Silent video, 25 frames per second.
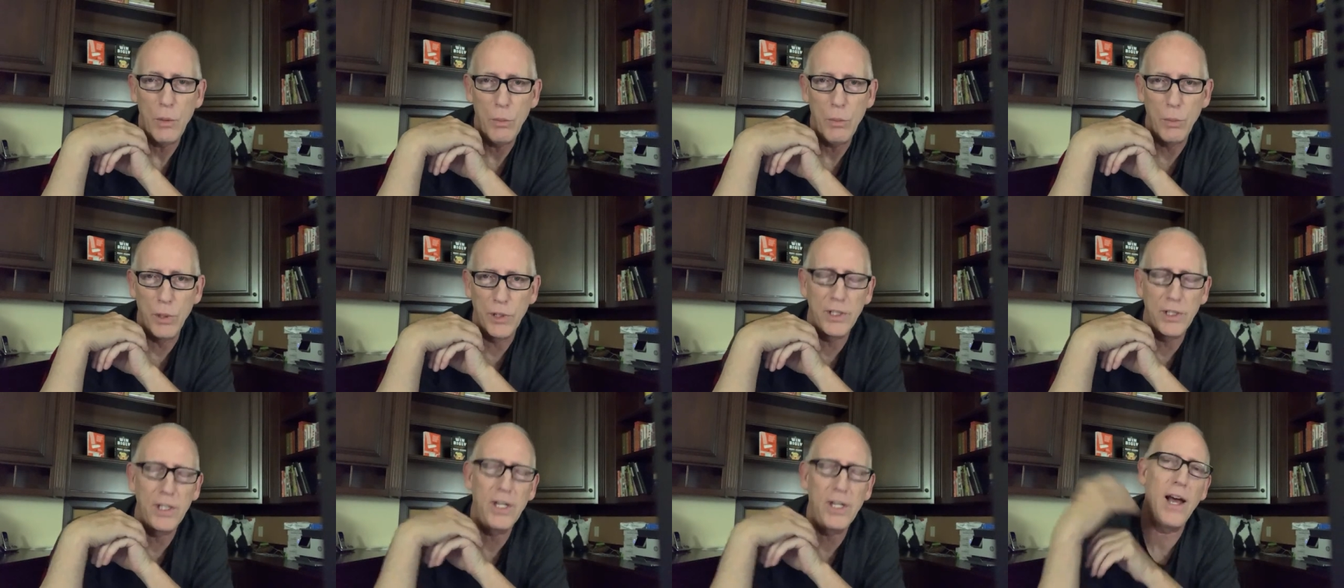
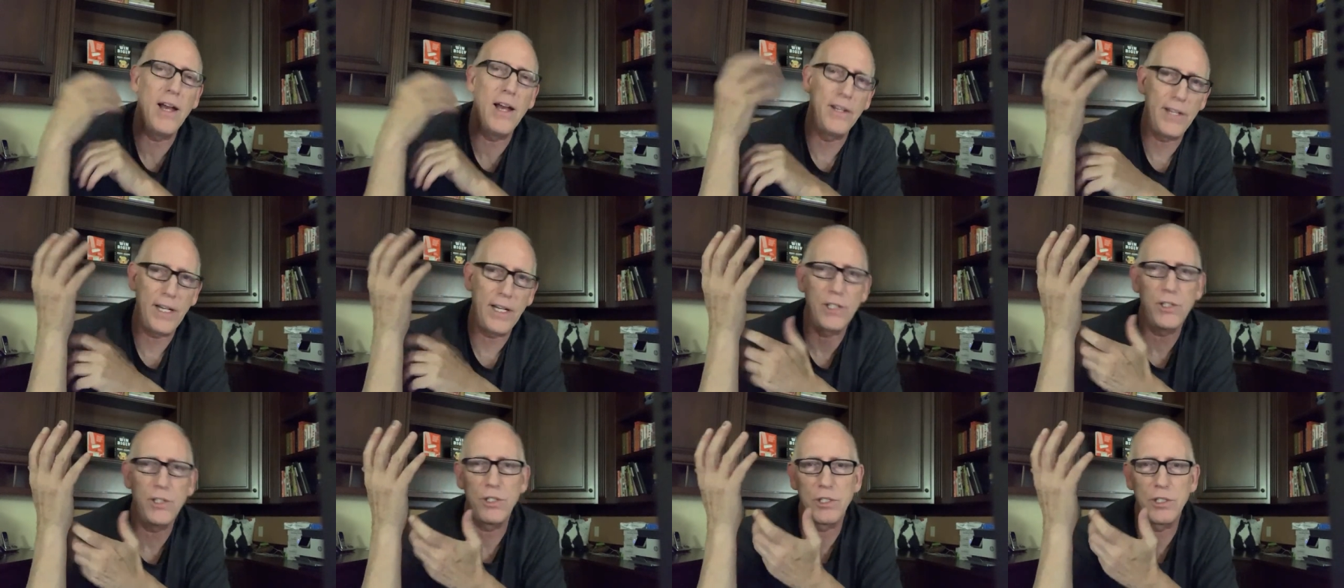But the
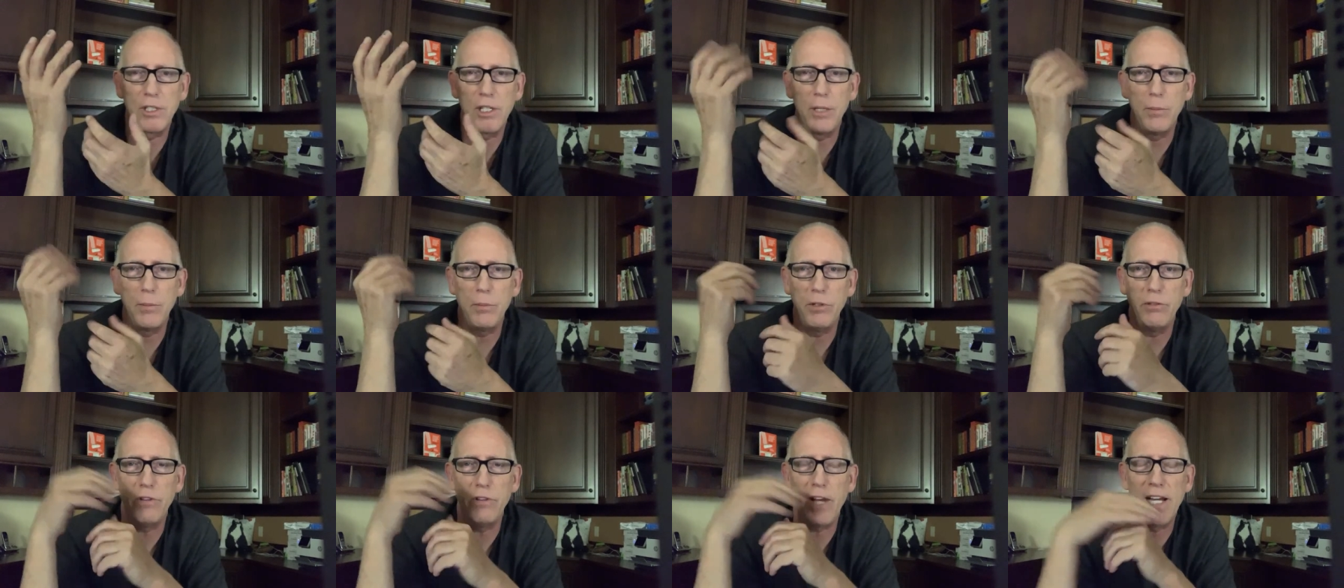context is going
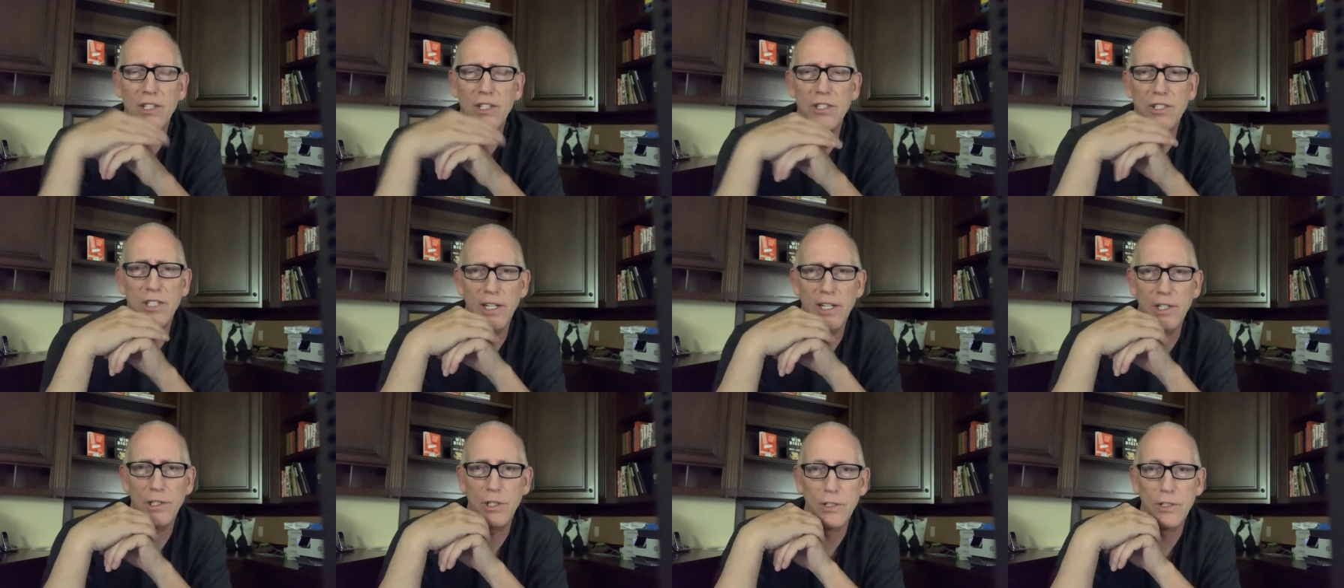to be
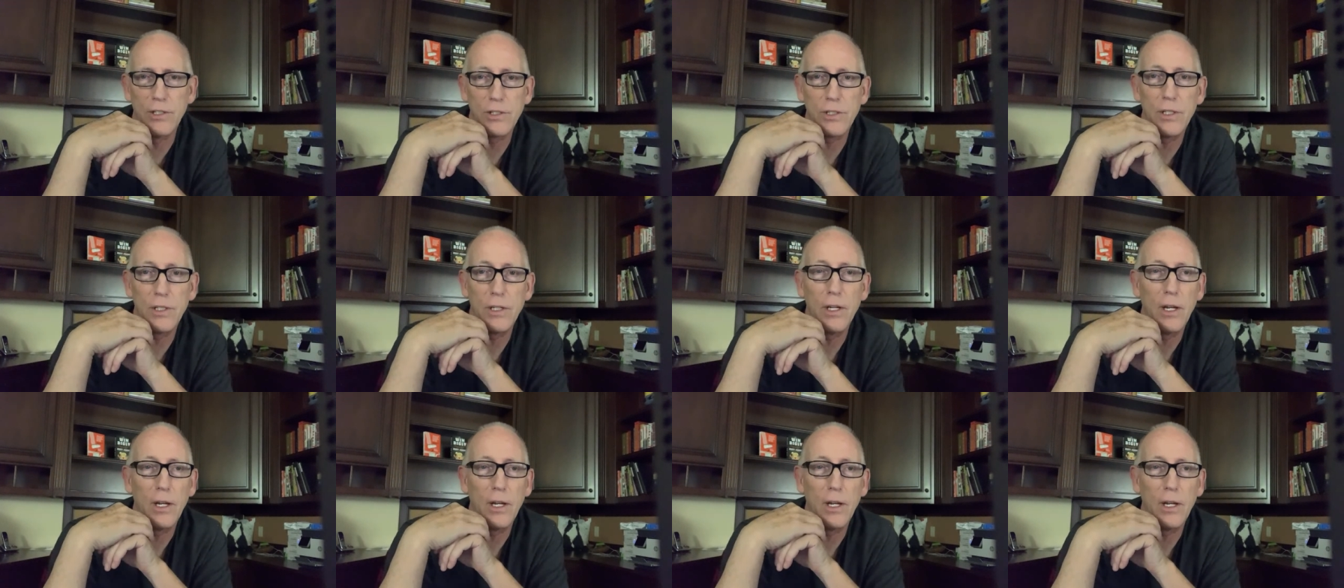vaccinations.